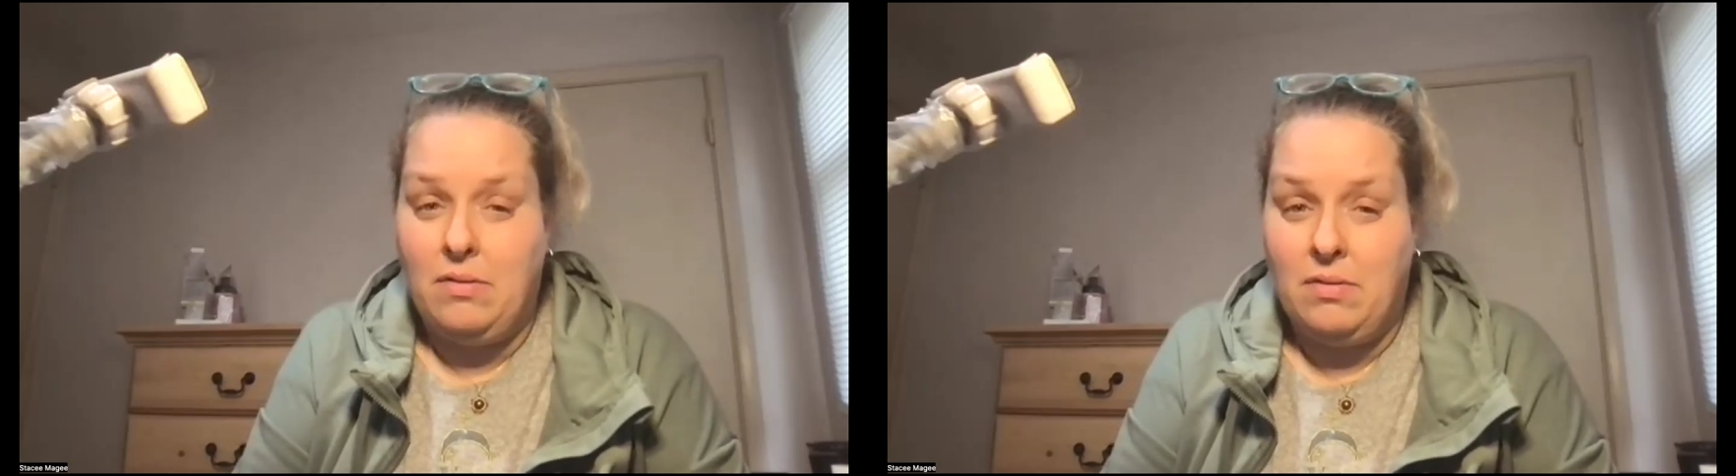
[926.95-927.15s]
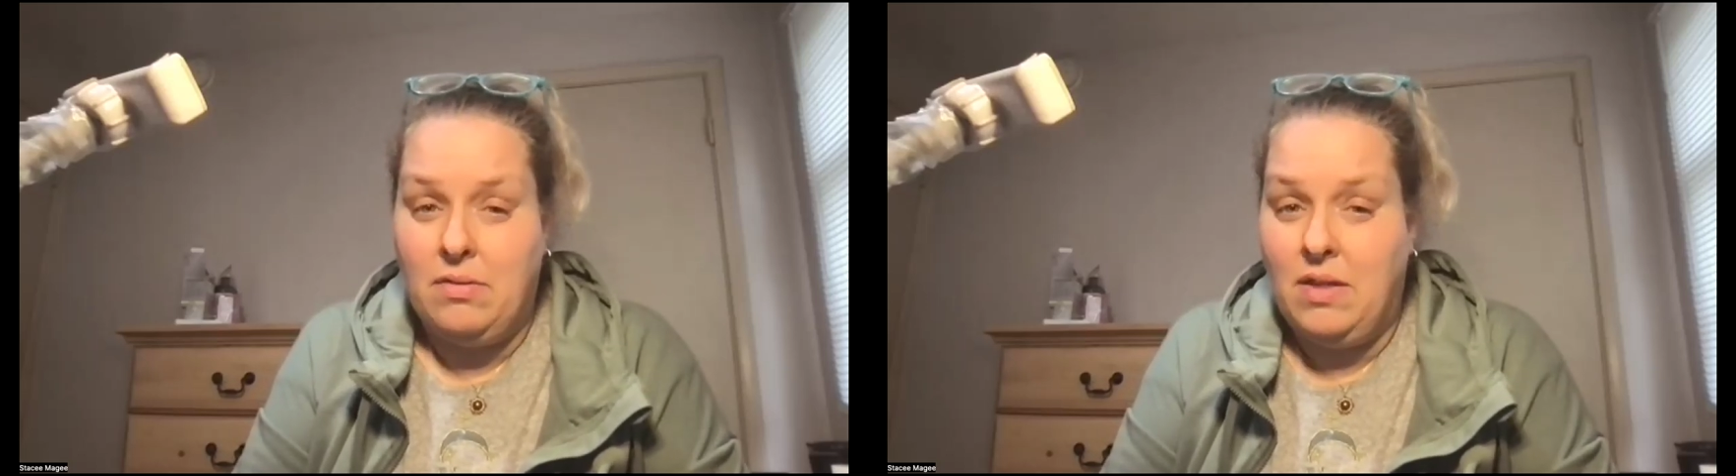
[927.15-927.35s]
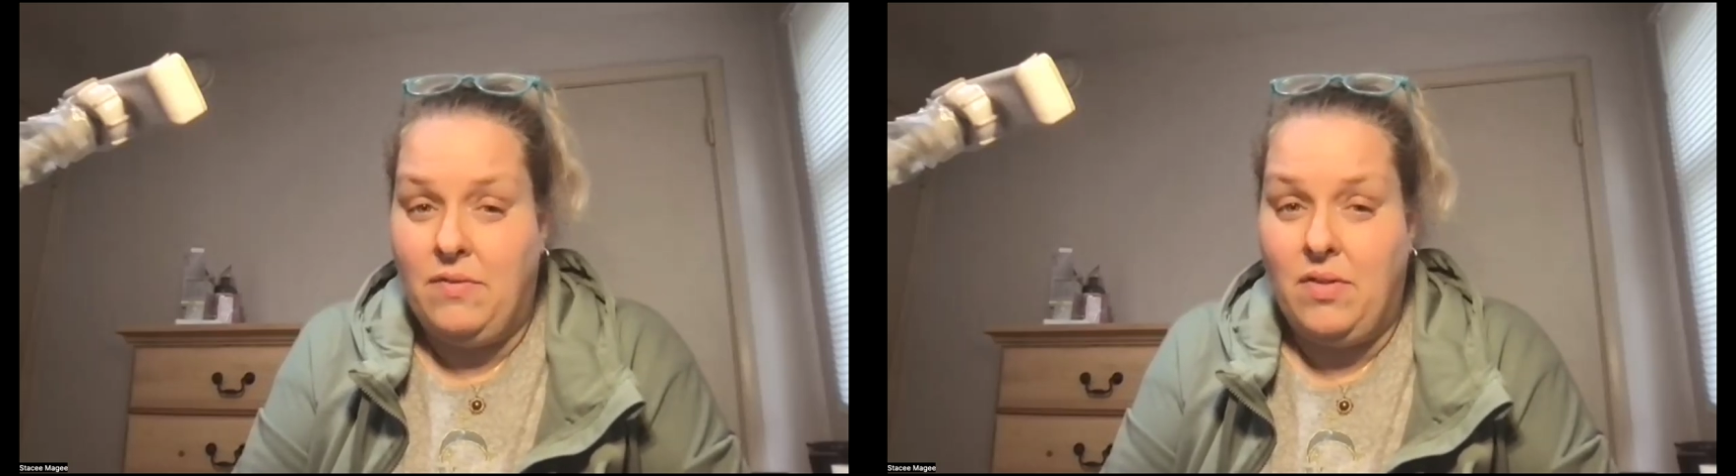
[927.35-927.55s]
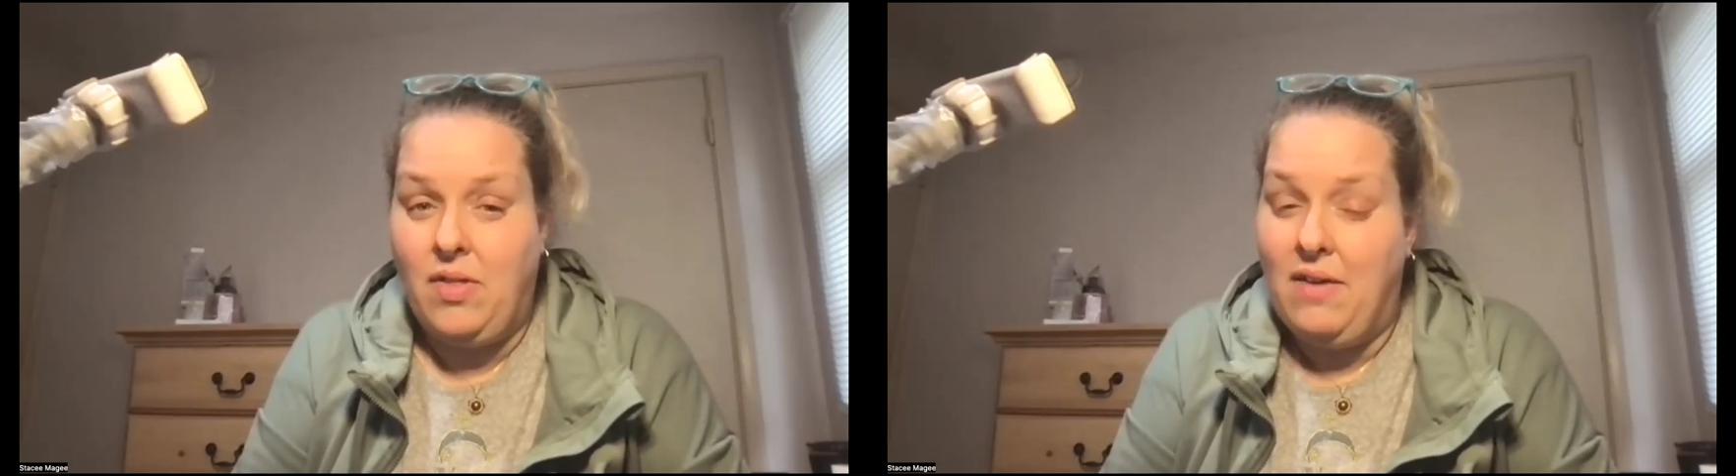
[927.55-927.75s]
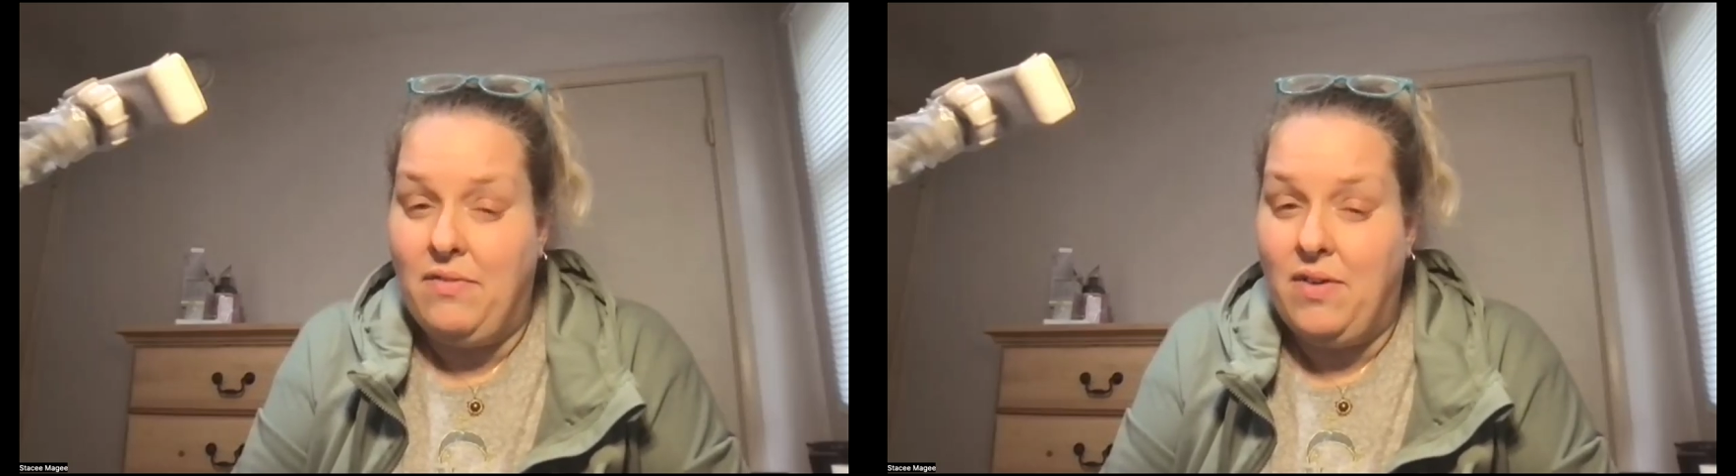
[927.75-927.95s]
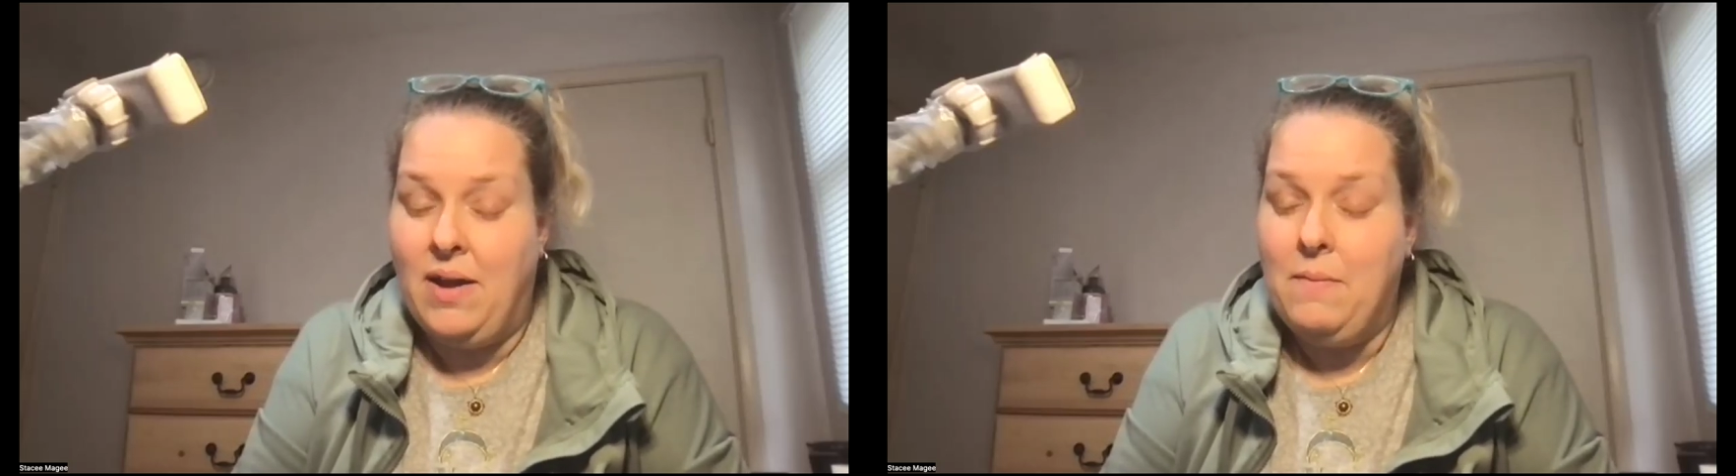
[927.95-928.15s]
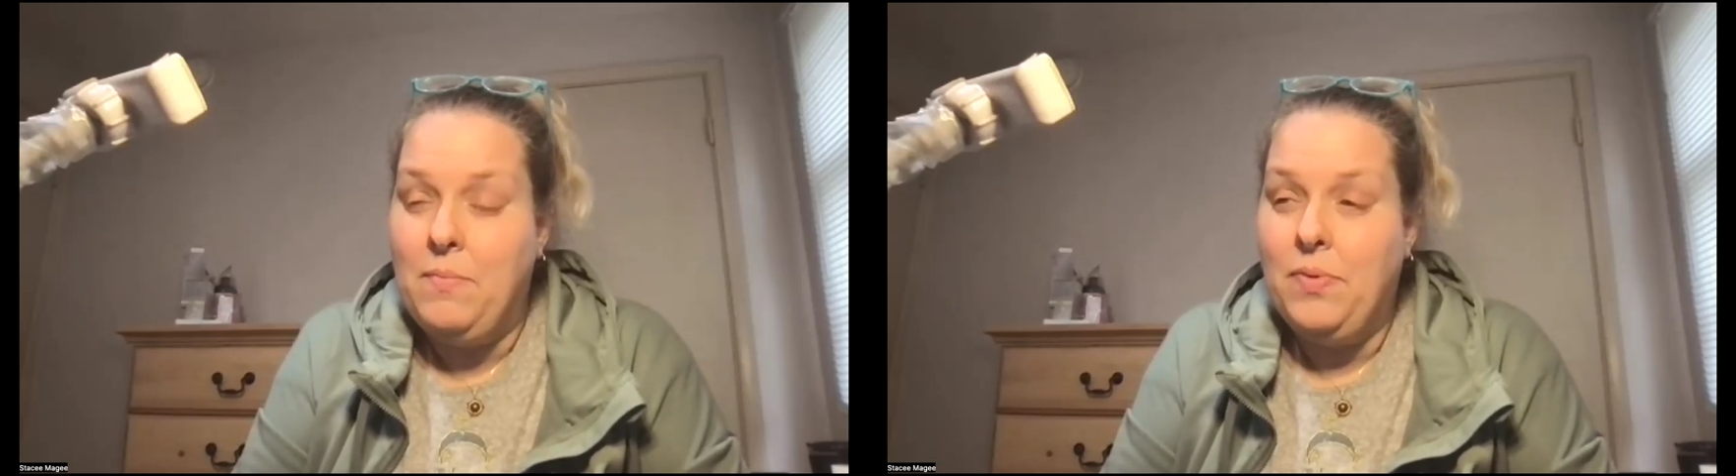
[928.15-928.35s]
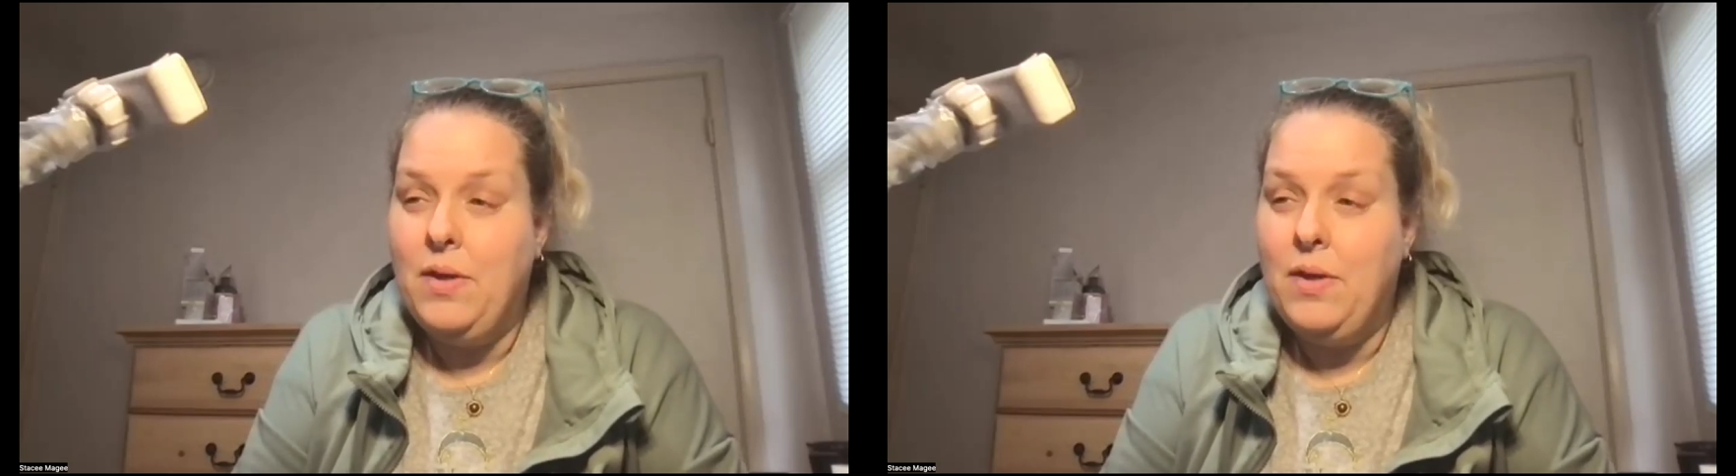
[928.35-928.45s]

to live your life, right?